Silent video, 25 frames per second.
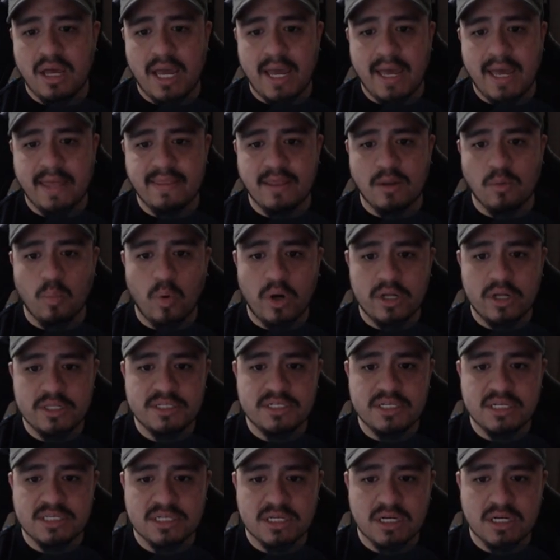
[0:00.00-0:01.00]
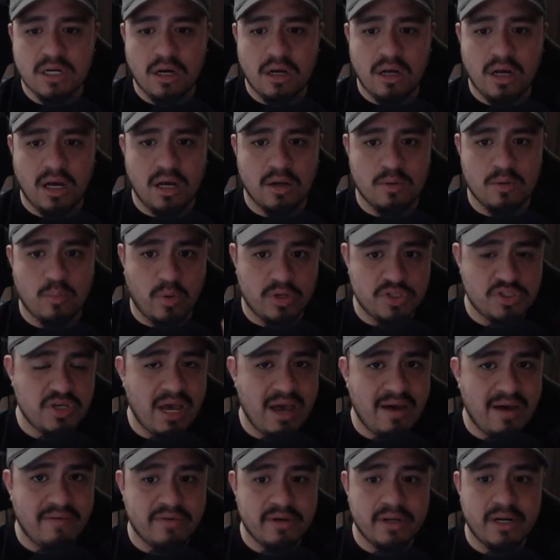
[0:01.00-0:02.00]
And then once you
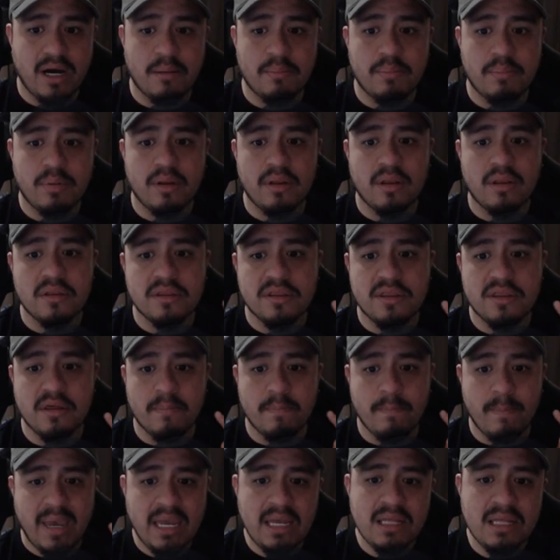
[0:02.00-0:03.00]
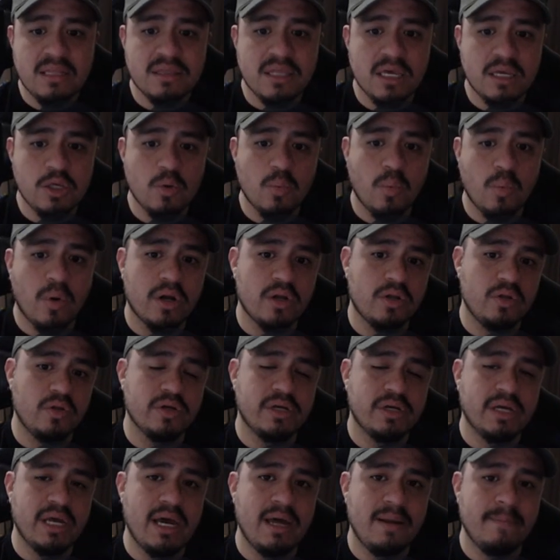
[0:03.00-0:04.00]
have it up, the main thing you want to
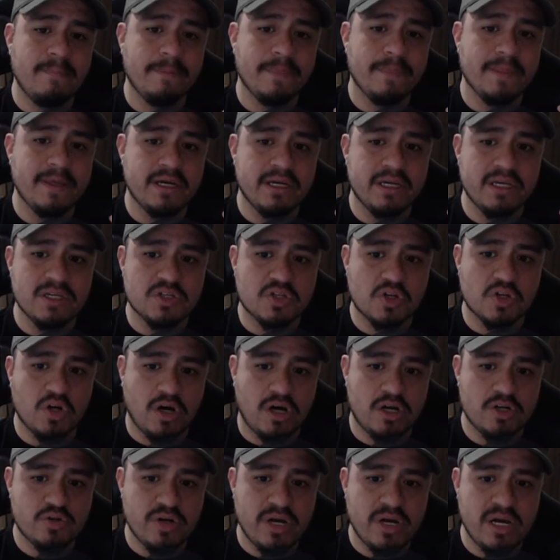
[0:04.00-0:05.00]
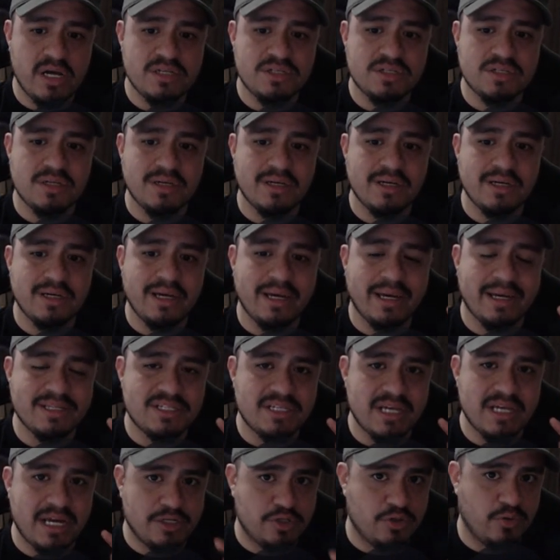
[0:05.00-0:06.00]
look at is contrast and
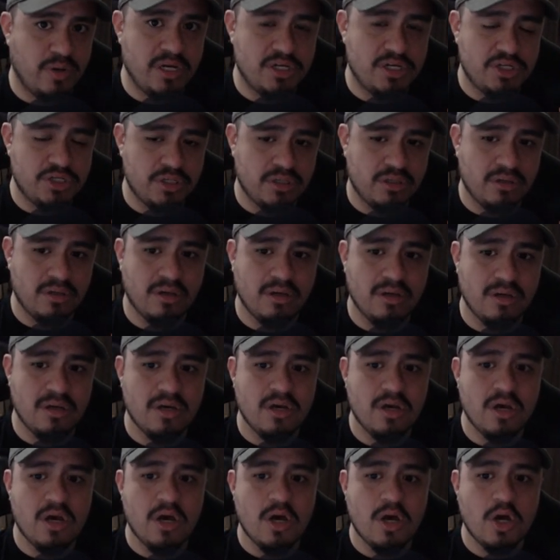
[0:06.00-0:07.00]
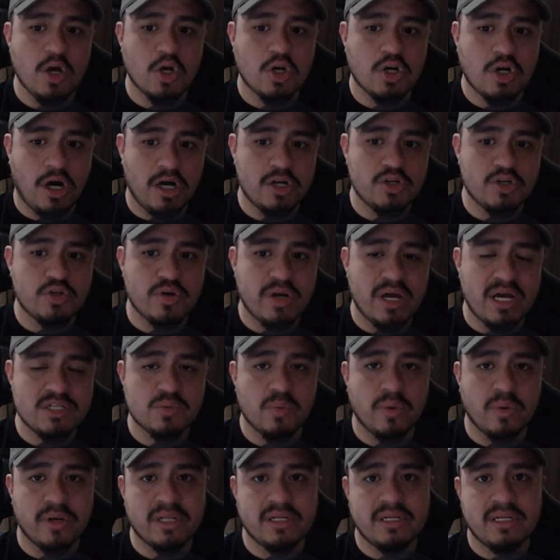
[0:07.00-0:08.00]
saturation.
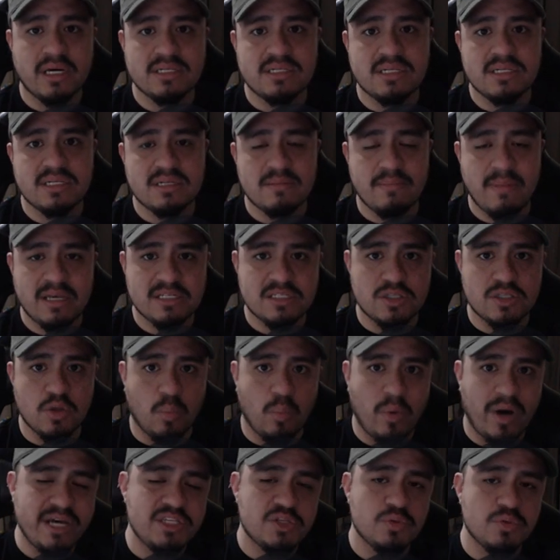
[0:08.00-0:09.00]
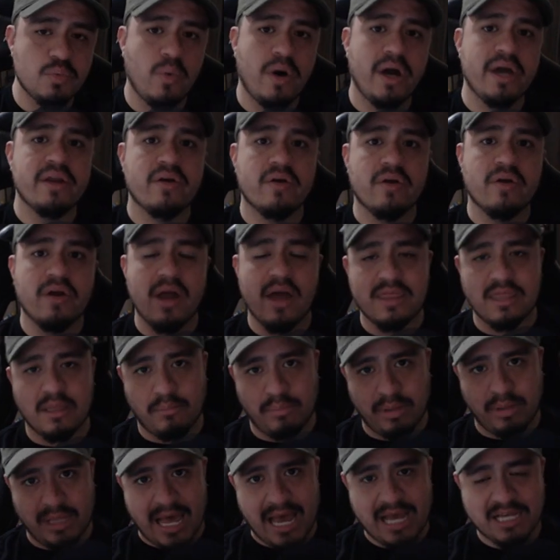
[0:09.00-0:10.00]
Contrast, what it does is it makes the whites whiter and the
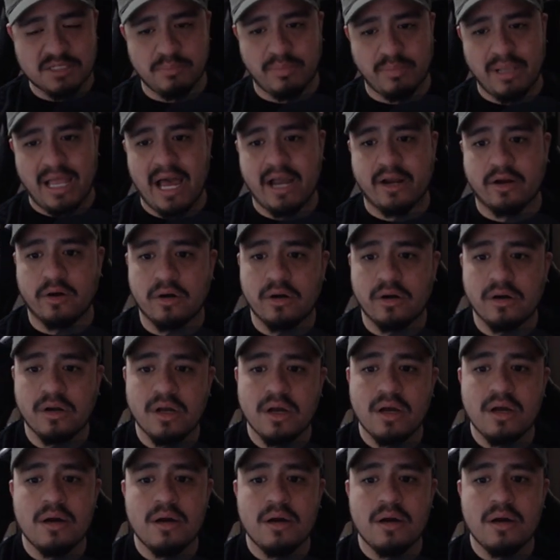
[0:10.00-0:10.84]
blacks blacker.